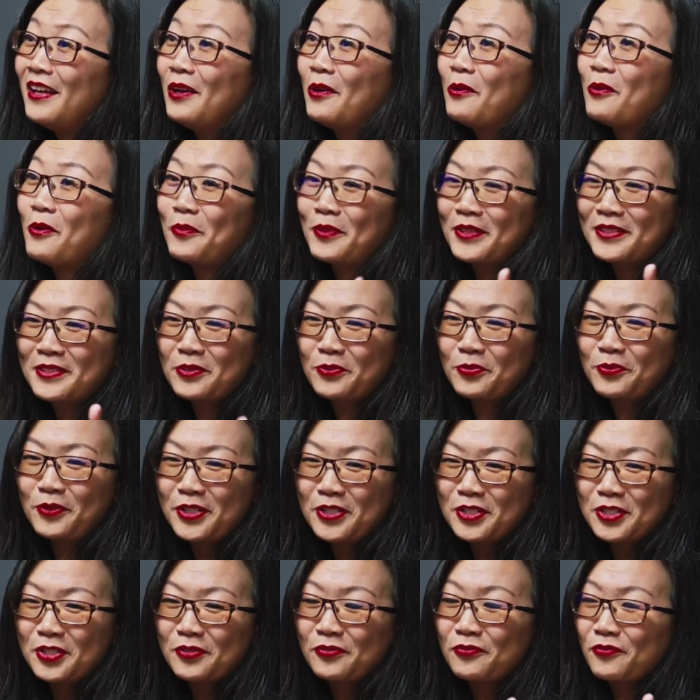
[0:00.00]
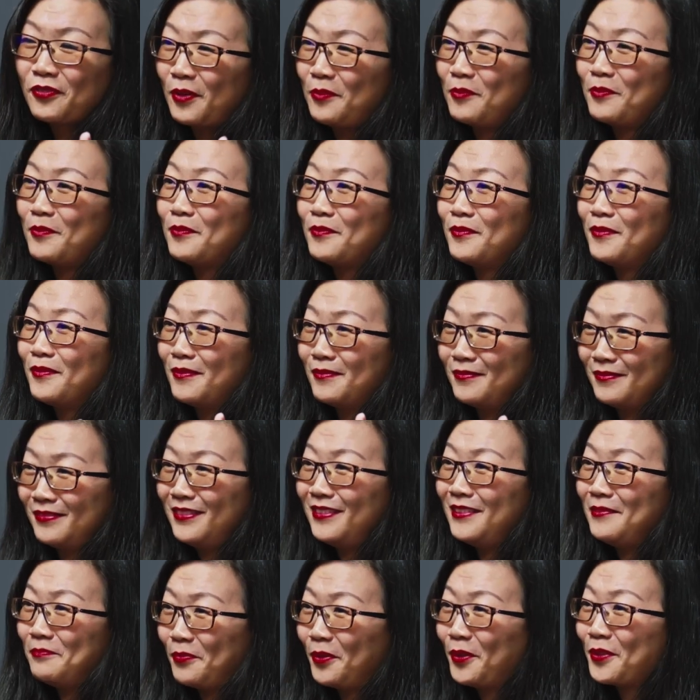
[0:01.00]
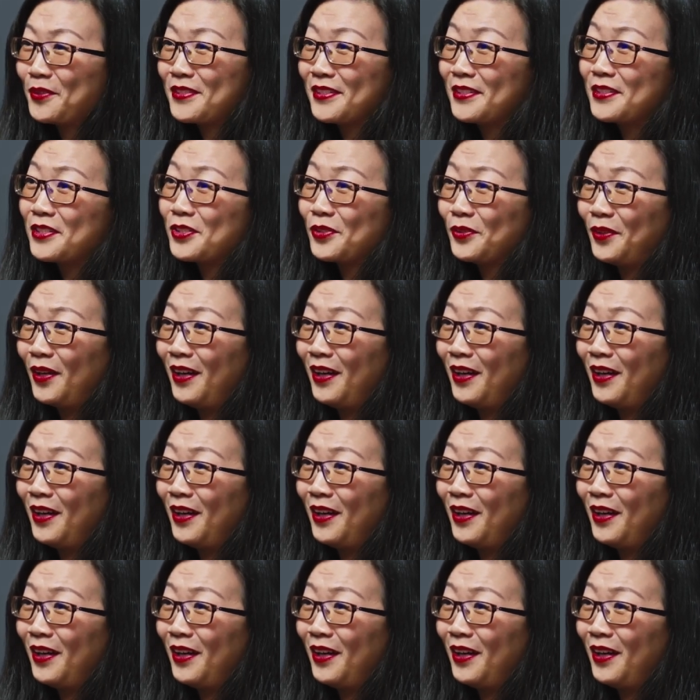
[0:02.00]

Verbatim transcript: when we switched from in person to